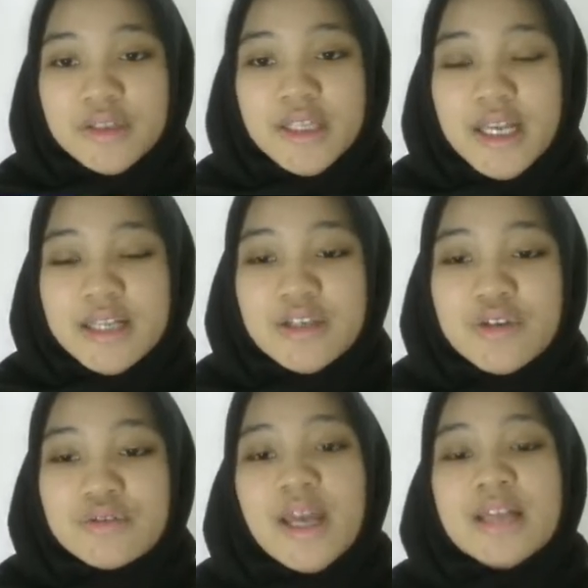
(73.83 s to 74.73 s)
is
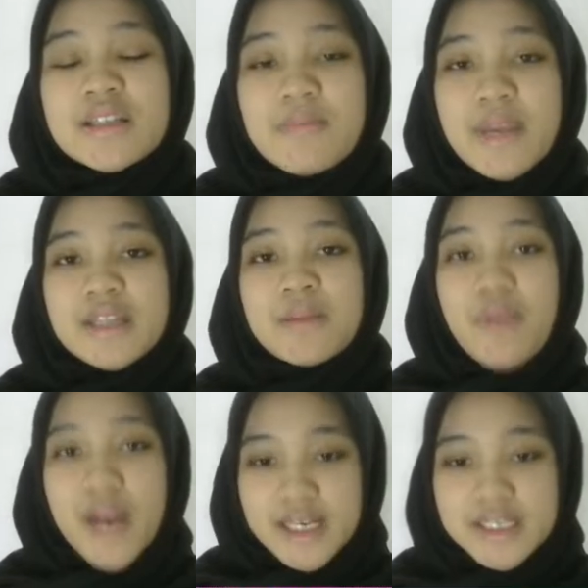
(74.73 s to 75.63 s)
used to estimate the
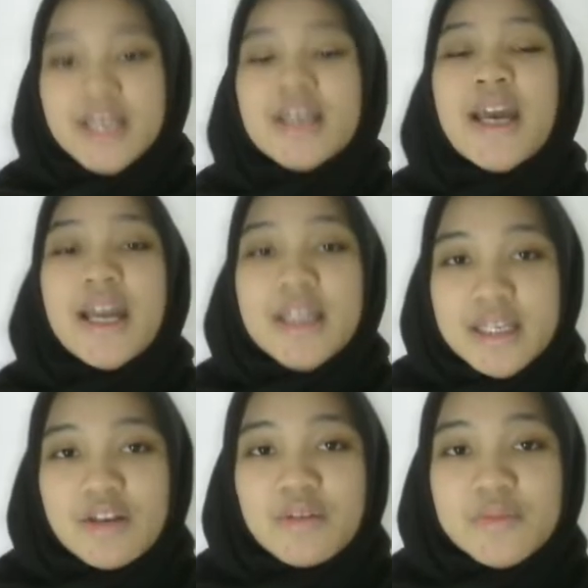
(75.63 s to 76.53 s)
price at this
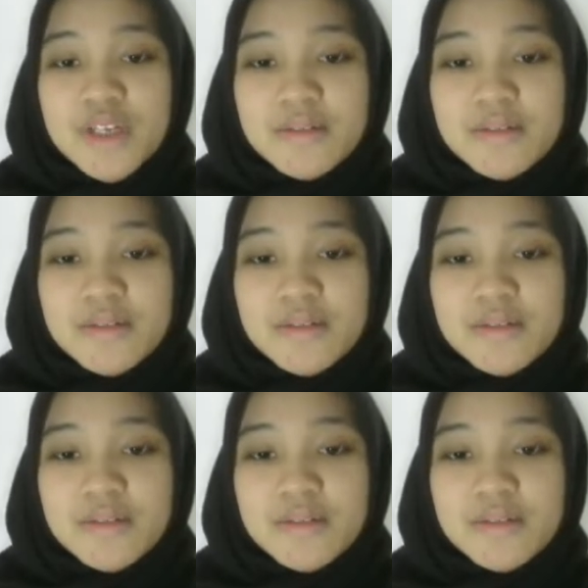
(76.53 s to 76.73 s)
option.